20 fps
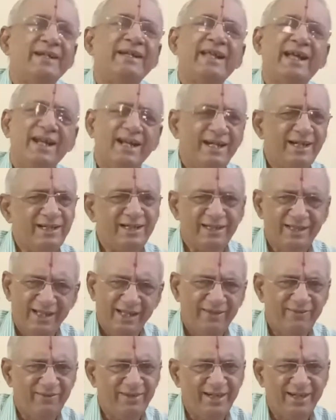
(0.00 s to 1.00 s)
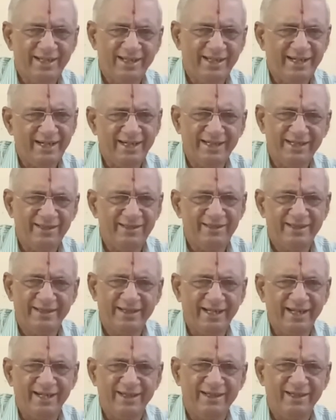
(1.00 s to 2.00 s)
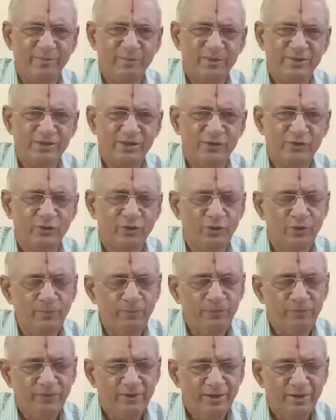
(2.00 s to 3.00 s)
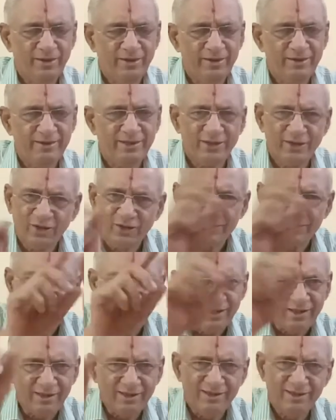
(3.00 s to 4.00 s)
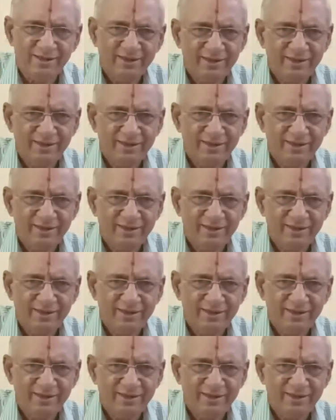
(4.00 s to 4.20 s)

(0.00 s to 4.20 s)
Talent, I have already connected the talent and music. So the dots are